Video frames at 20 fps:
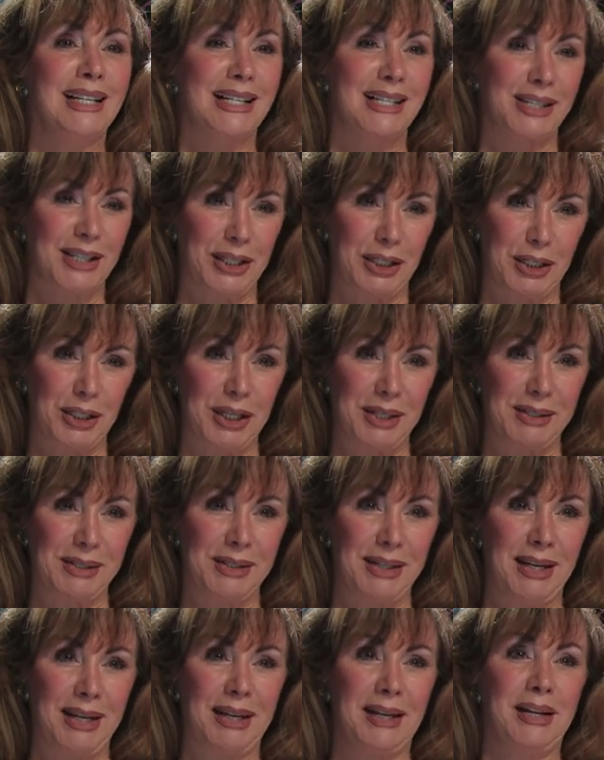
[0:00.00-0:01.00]

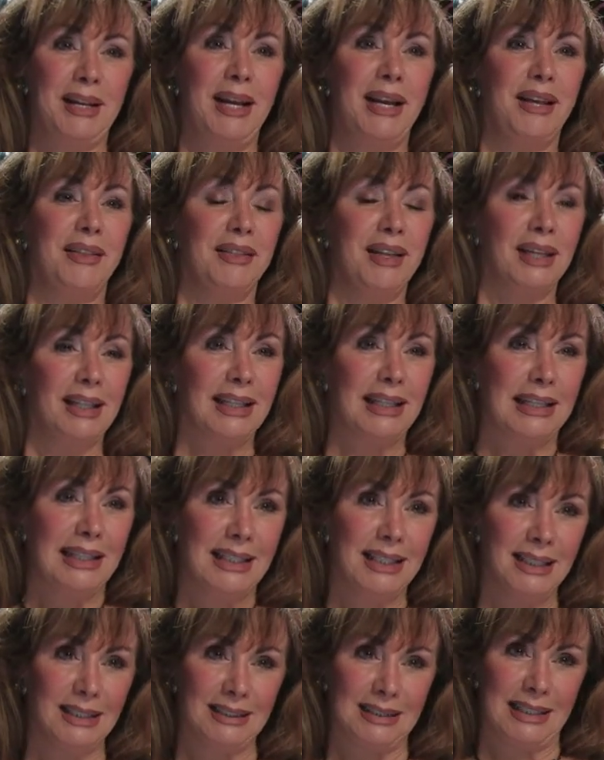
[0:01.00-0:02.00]
suggesting that
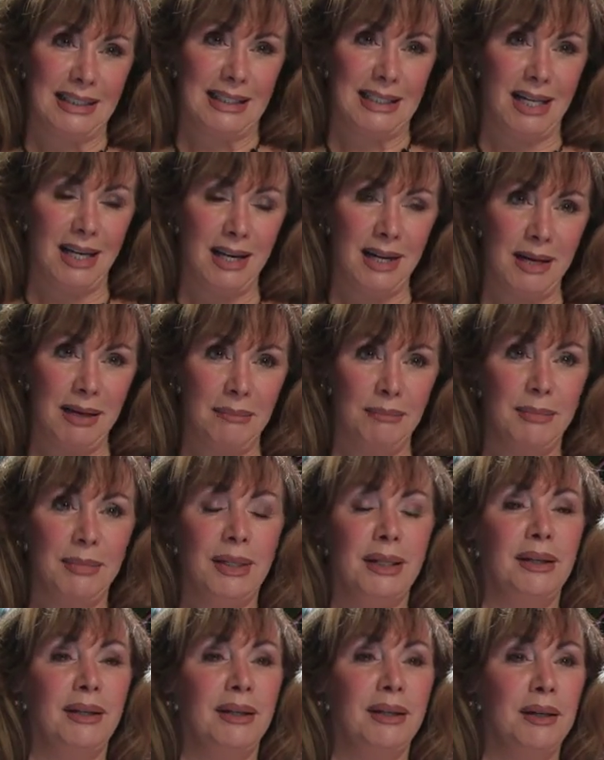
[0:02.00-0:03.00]
ELD time
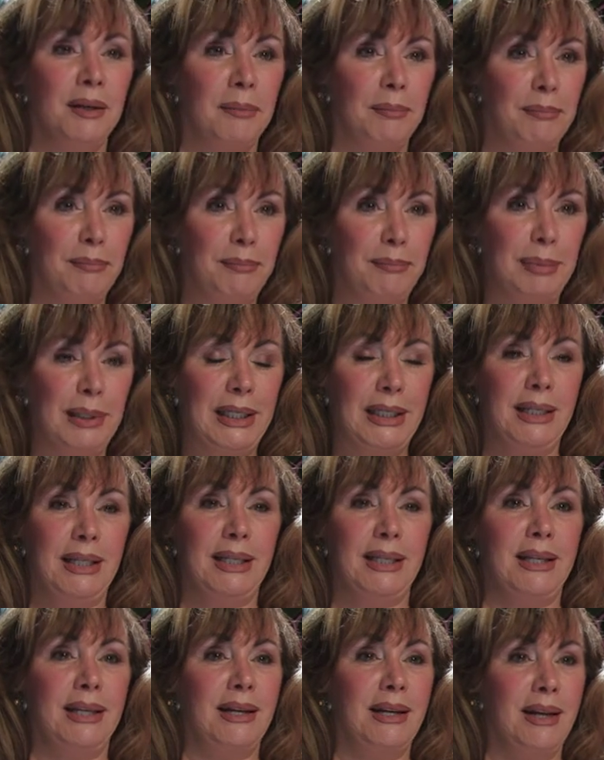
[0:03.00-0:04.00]

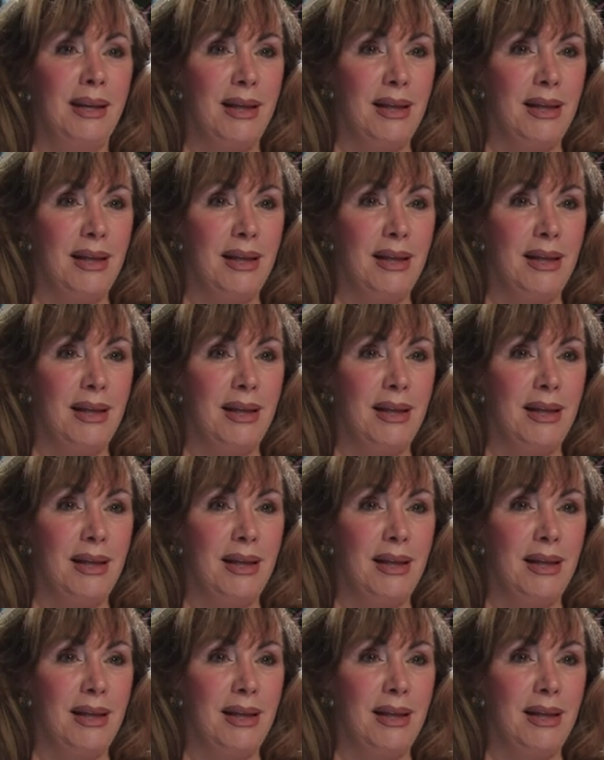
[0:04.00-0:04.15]
be